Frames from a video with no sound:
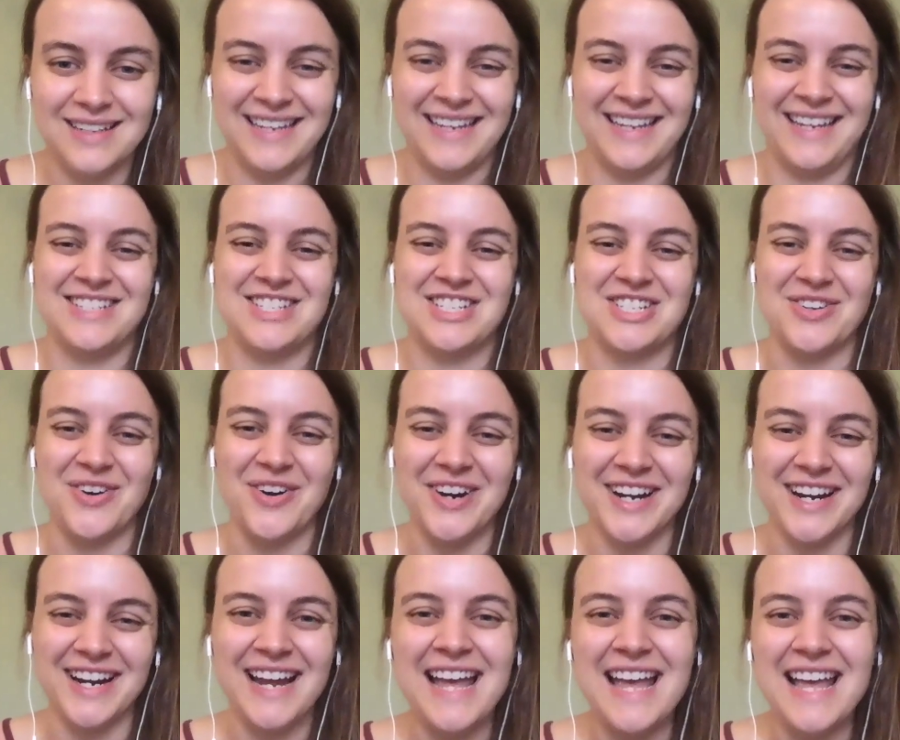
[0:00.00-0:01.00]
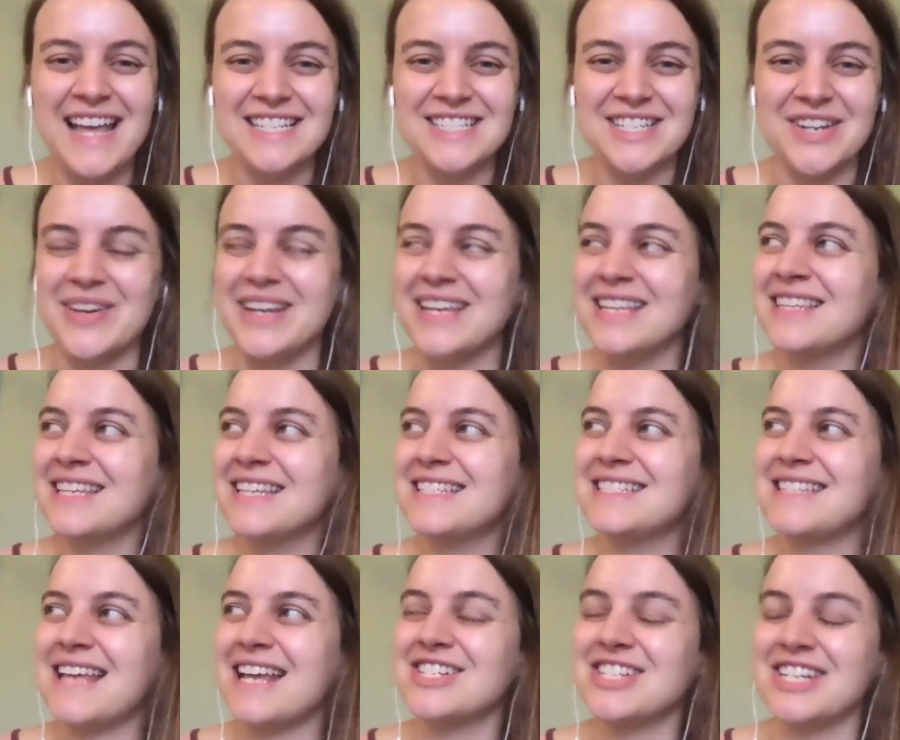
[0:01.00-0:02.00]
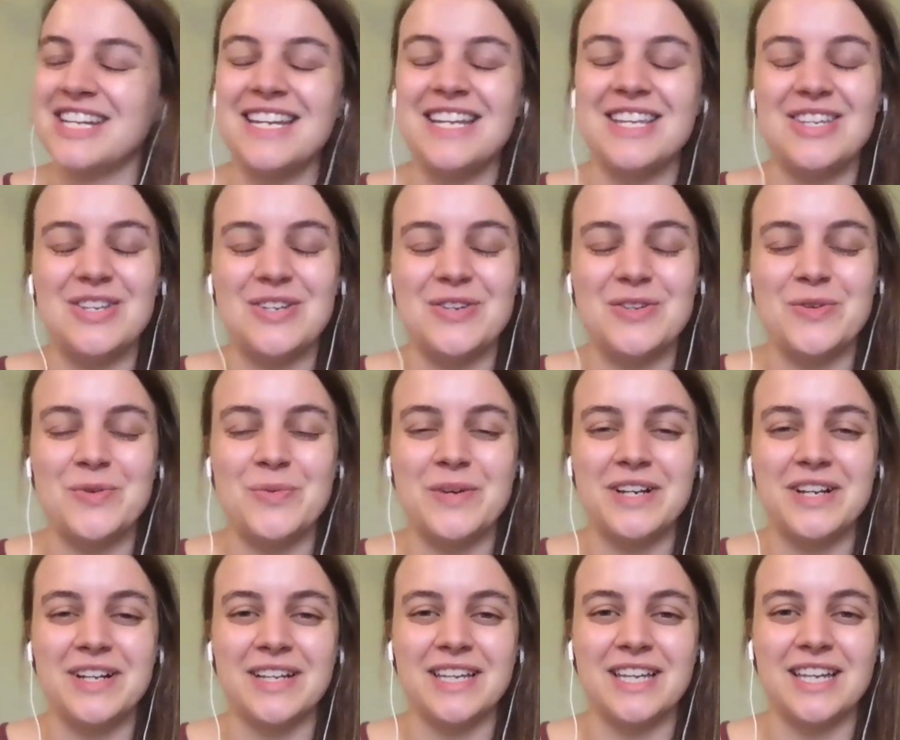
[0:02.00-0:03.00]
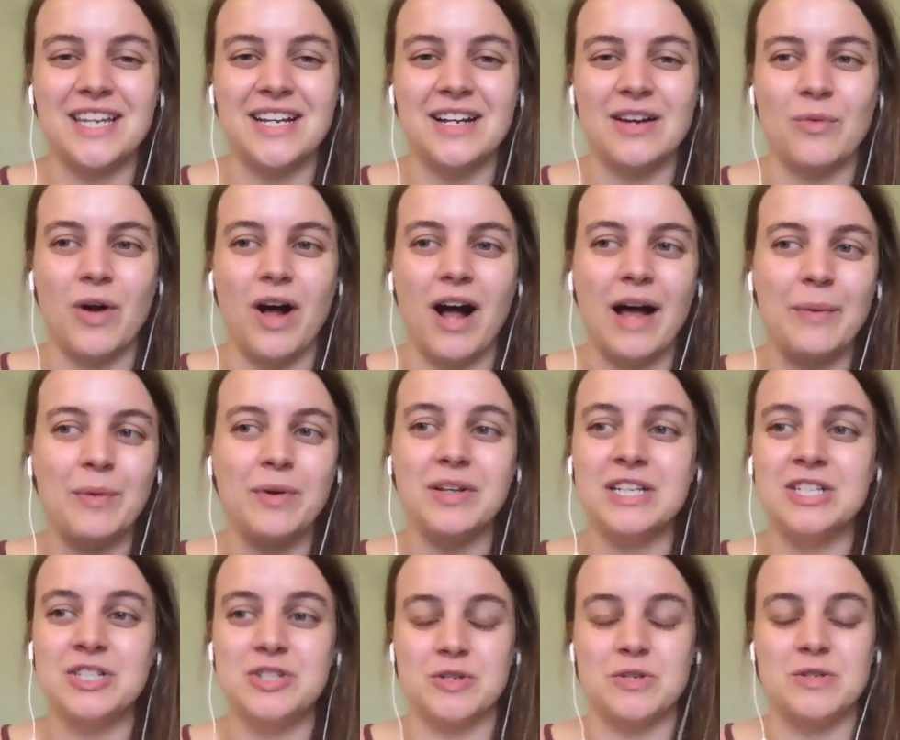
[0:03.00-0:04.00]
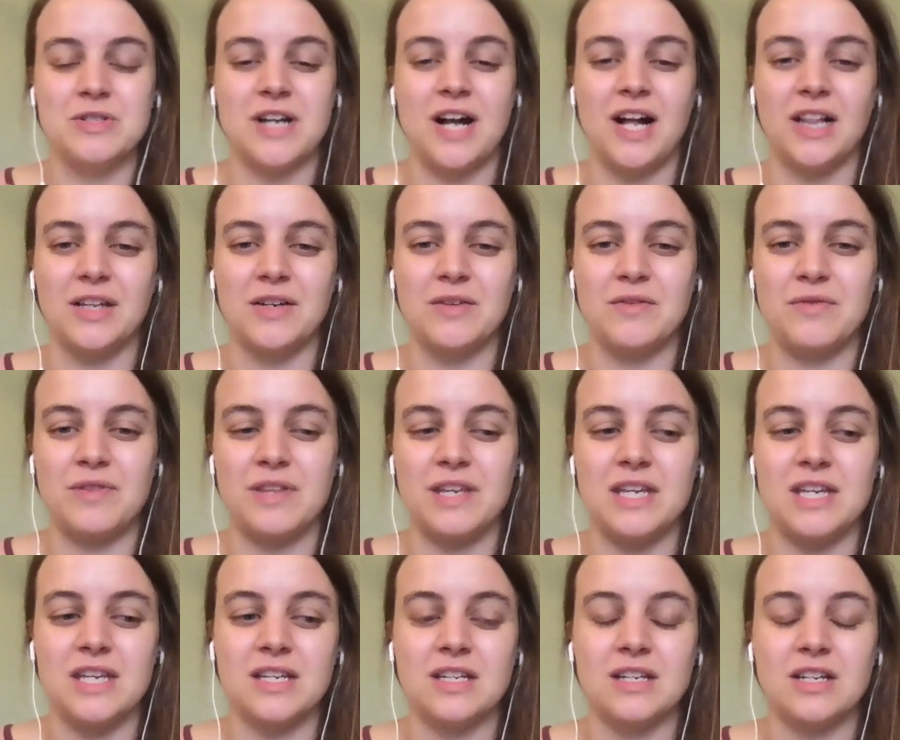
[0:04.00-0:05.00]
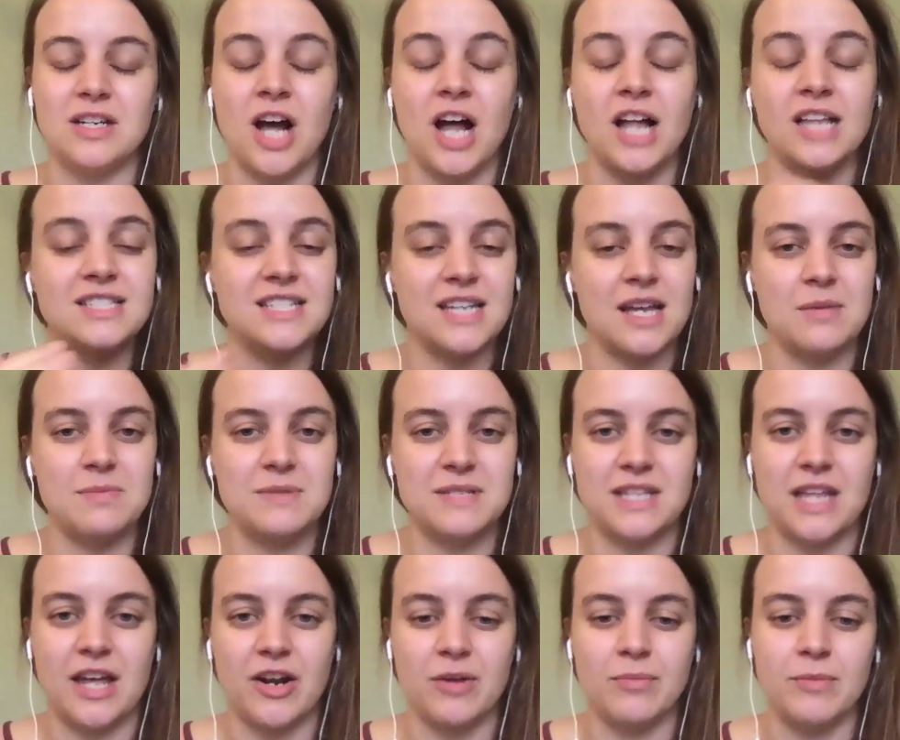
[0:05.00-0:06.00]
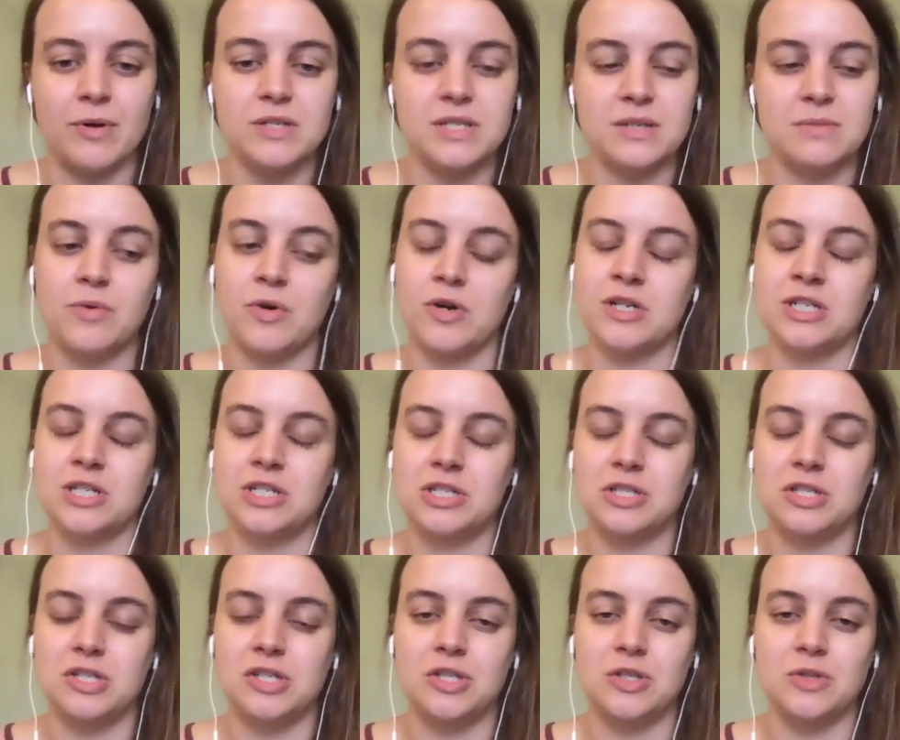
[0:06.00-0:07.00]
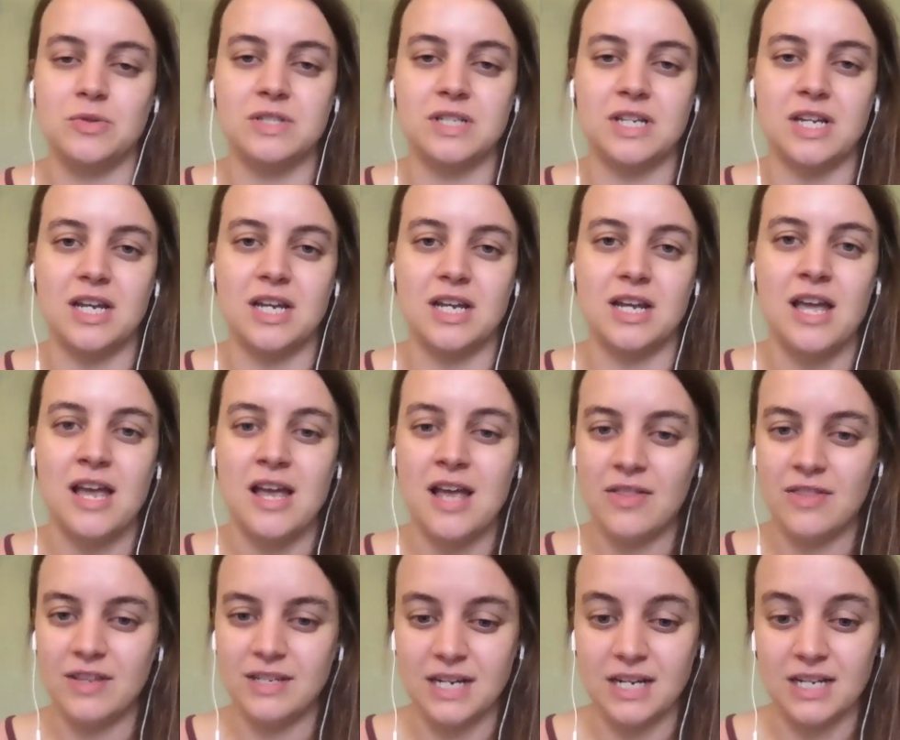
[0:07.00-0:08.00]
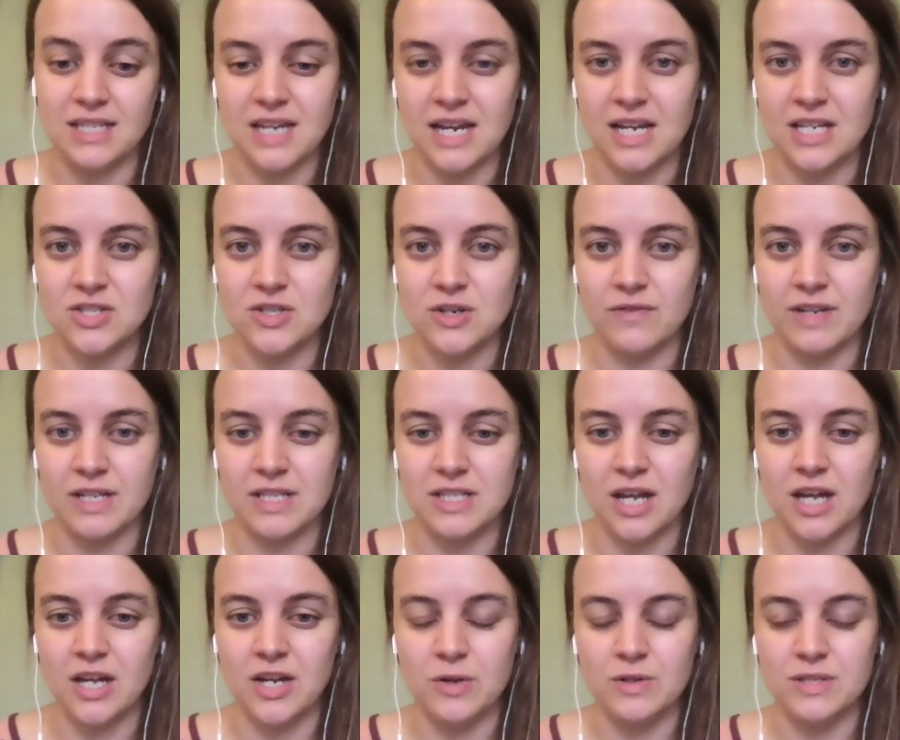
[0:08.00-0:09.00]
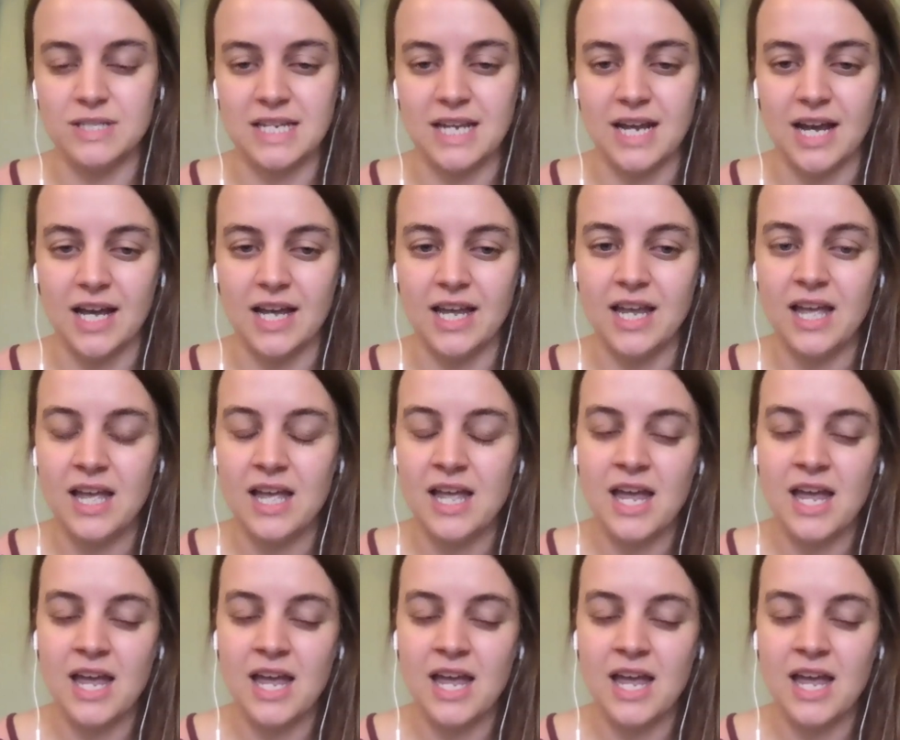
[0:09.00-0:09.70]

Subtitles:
Sure. So in this session, you will hear, well, I will introduce all of the concepts that are most important to using the data science service on OCI.